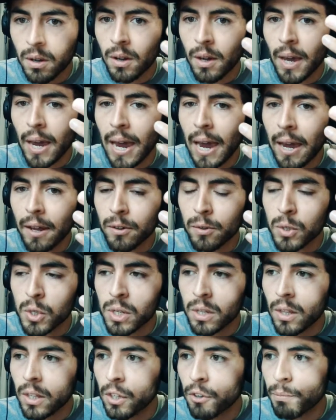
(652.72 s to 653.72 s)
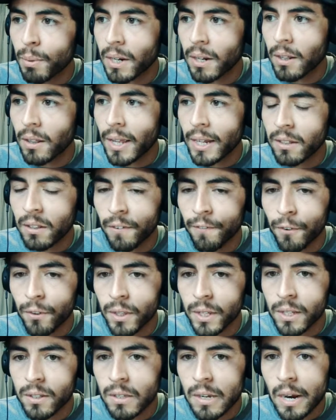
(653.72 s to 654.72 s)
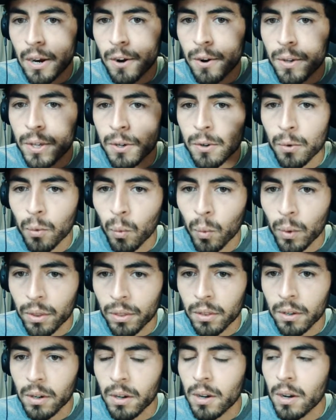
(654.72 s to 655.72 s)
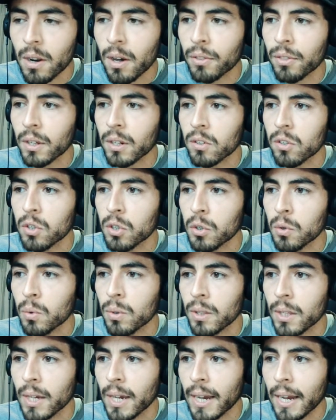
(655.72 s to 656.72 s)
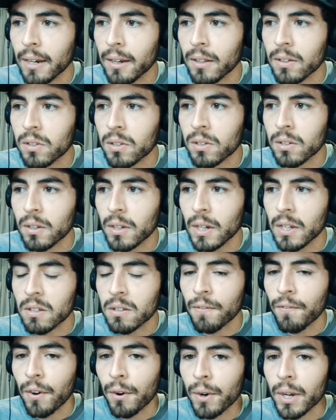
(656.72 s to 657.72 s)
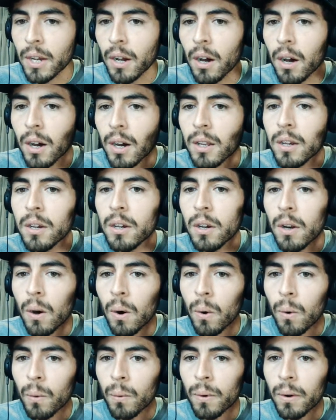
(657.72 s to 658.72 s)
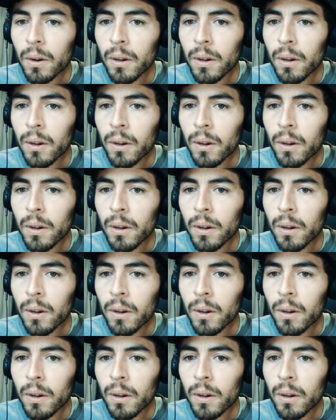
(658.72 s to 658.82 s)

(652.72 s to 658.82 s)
energy that you've been collecting for the entire year with nothing to do with it. And it's a very unknown